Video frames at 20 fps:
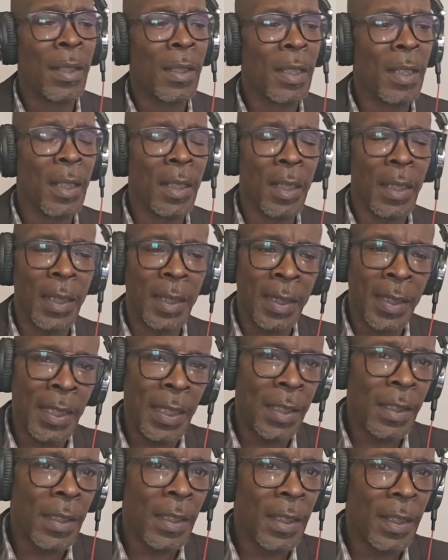The
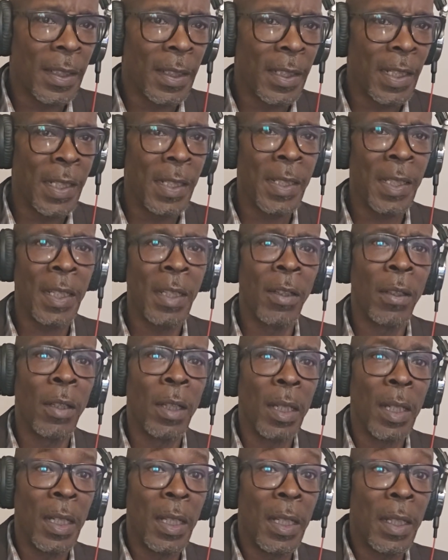attention to detail,
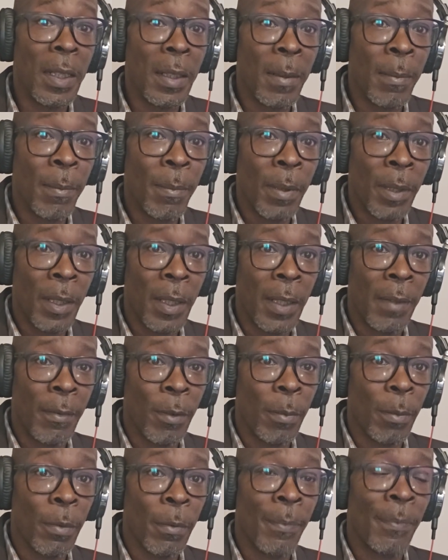
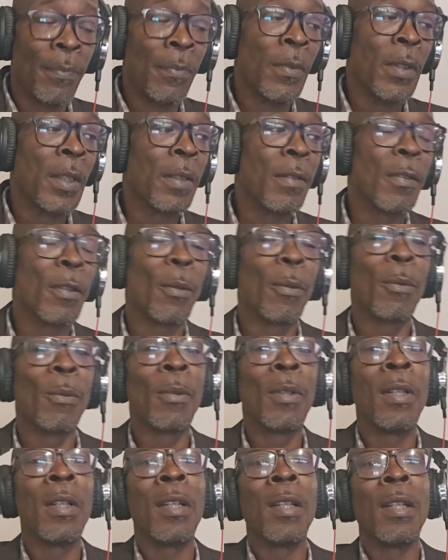unbelievable. So,
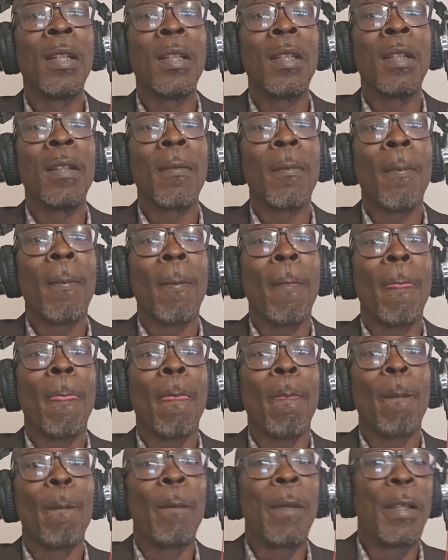
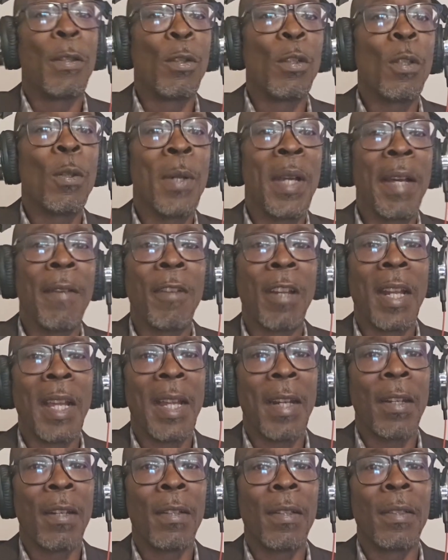and you do have a
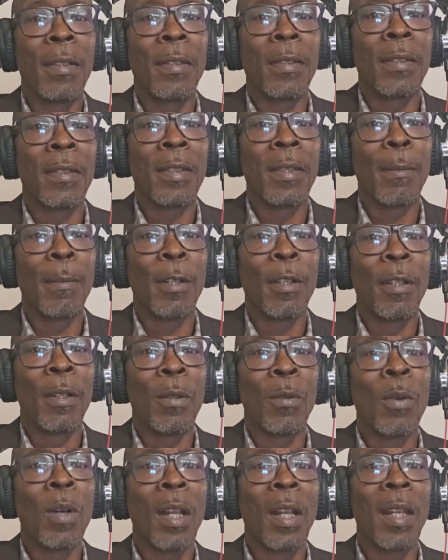lot of similar
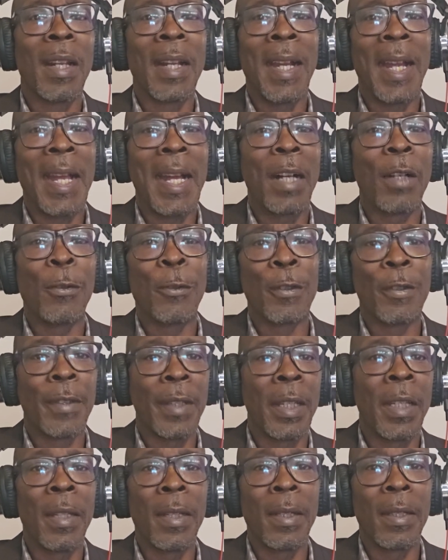quality houses
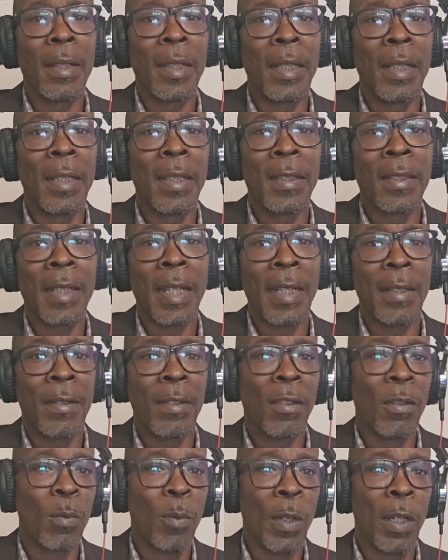in the
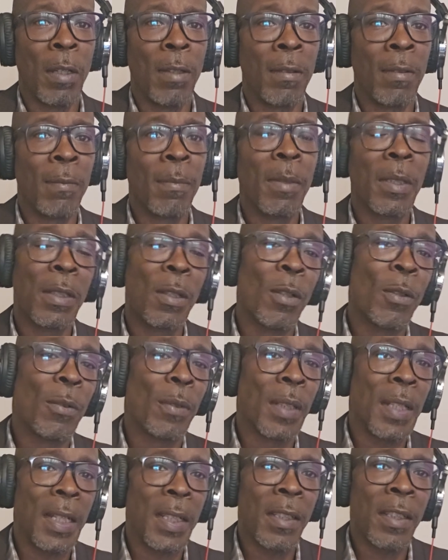States as well. But
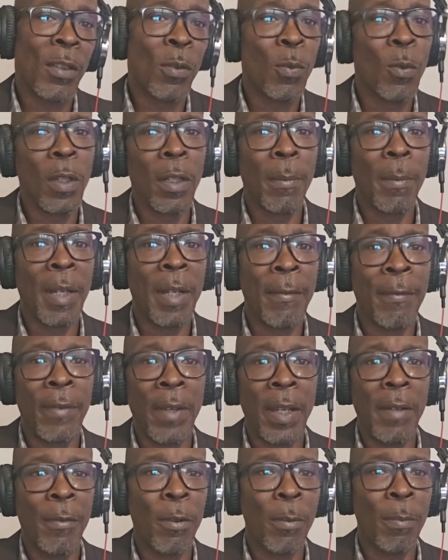that's just one of my
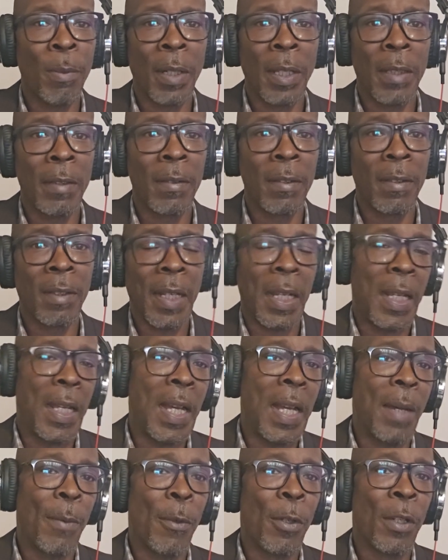favorite places that
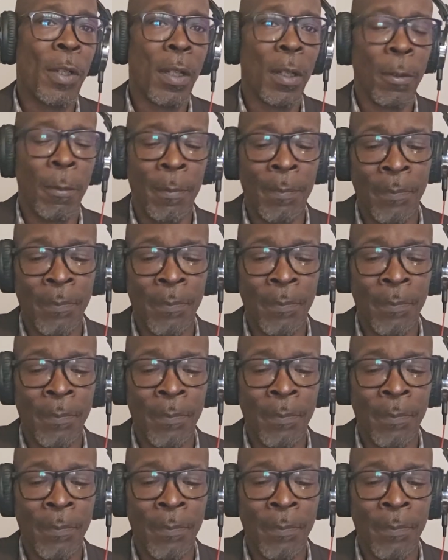I would go.